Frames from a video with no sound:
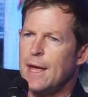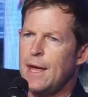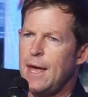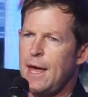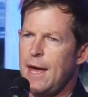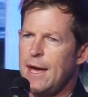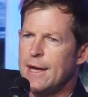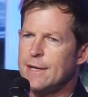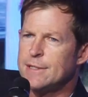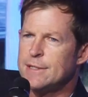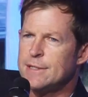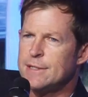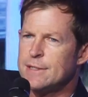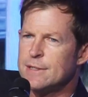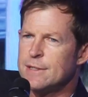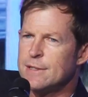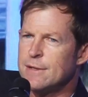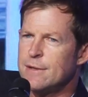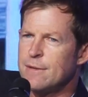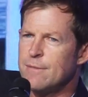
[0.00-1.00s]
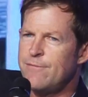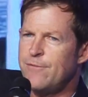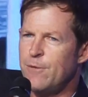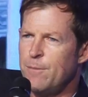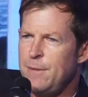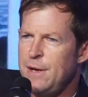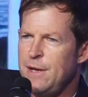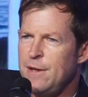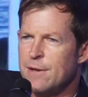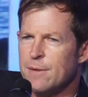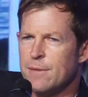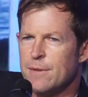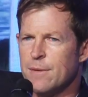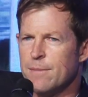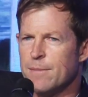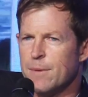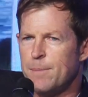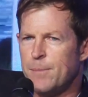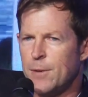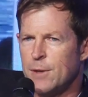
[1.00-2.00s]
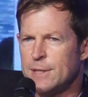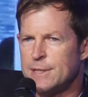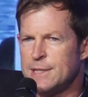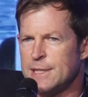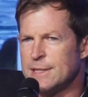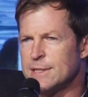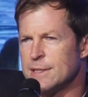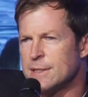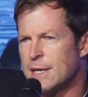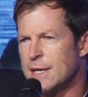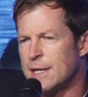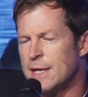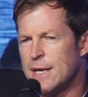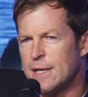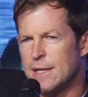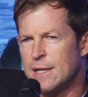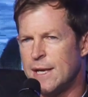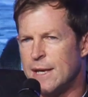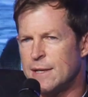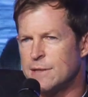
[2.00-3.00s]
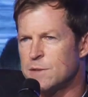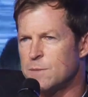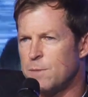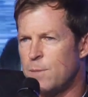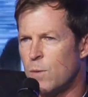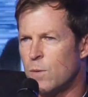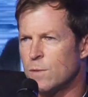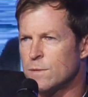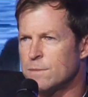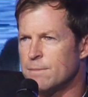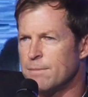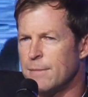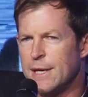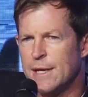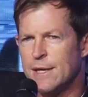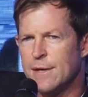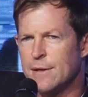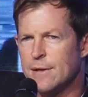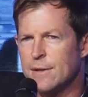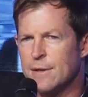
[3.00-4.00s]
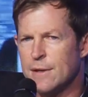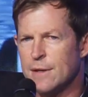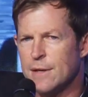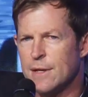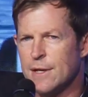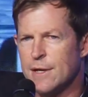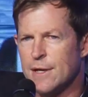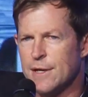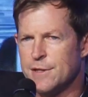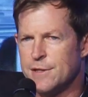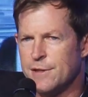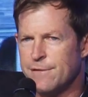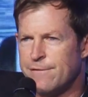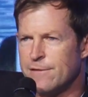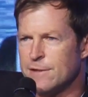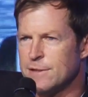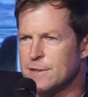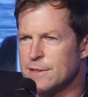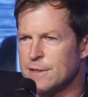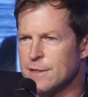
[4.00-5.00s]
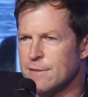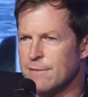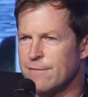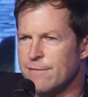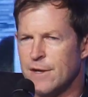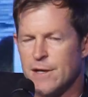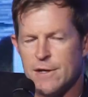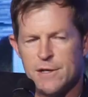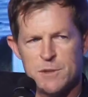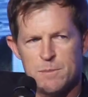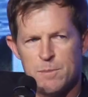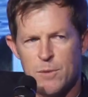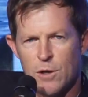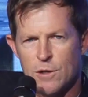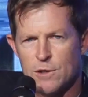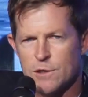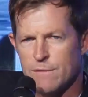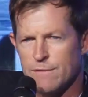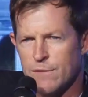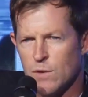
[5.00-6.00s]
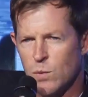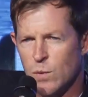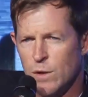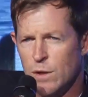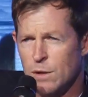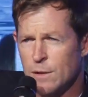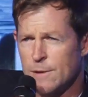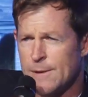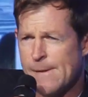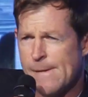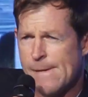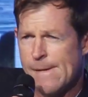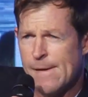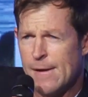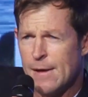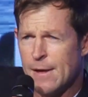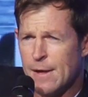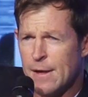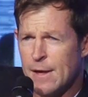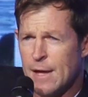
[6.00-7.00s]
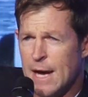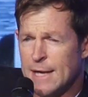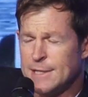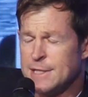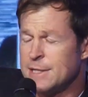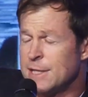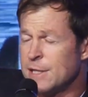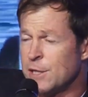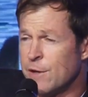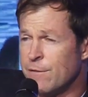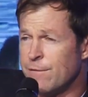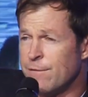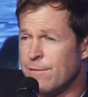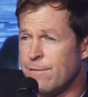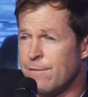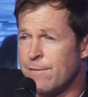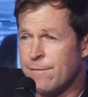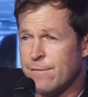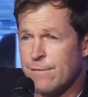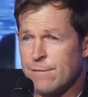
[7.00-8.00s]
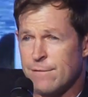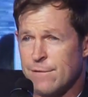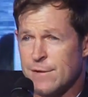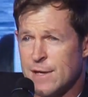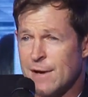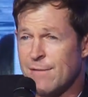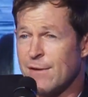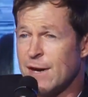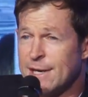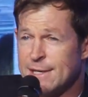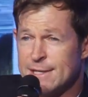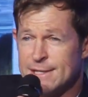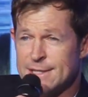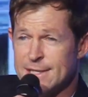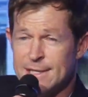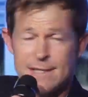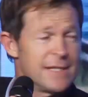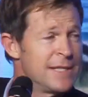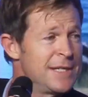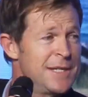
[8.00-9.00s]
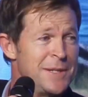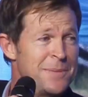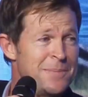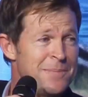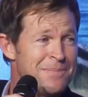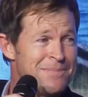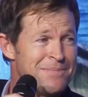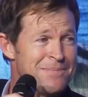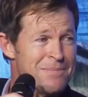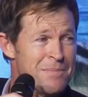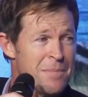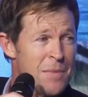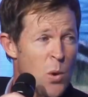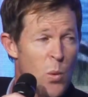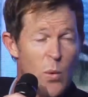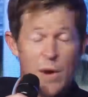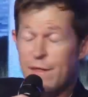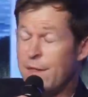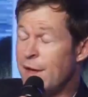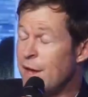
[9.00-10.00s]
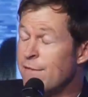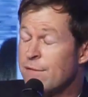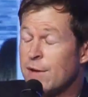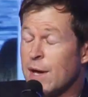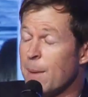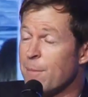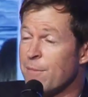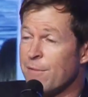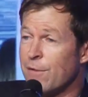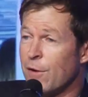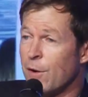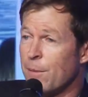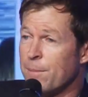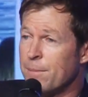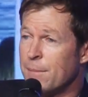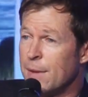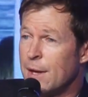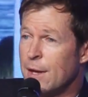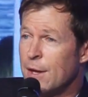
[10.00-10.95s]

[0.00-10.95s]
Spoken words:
And for me, the politics and can sport make a difference in various parts of the world? I just think of the Afghanistan team, where they've come from.